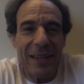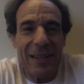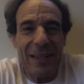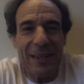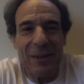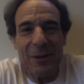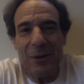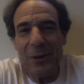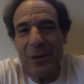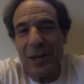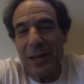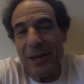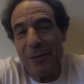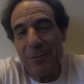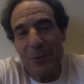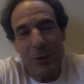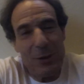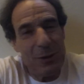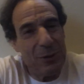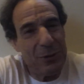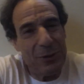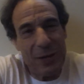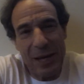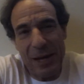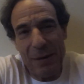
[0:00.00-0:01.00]
Like,
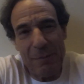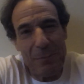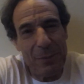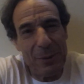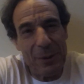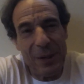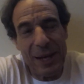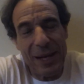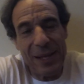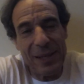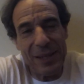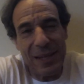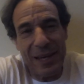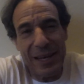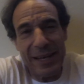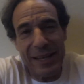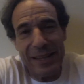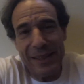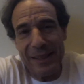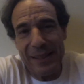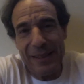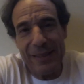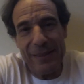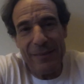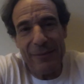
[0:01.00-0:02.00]
for example, I
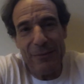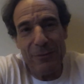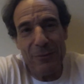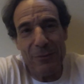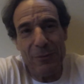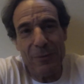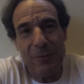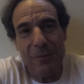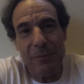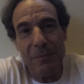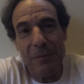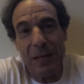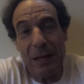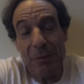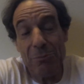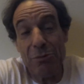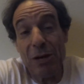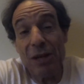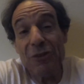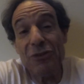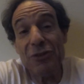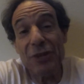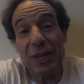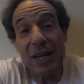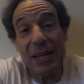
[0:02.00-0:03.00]
like
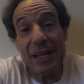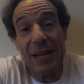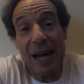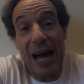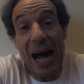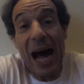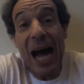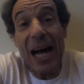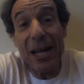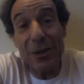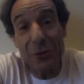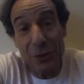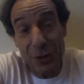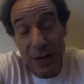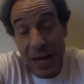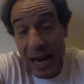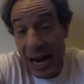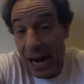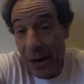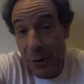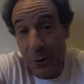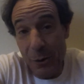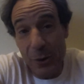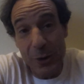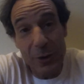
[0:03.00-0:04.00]
President
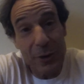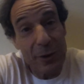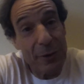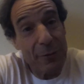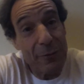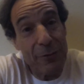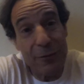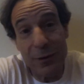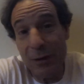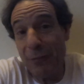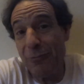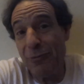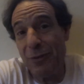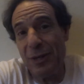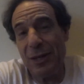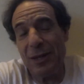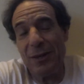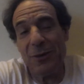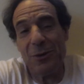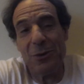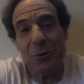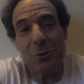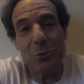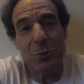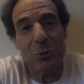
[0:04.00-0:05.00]
Eisenhower in the
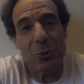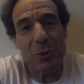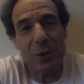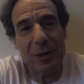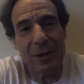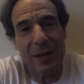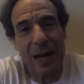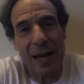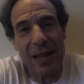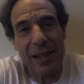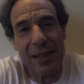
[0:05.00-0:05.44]
50s.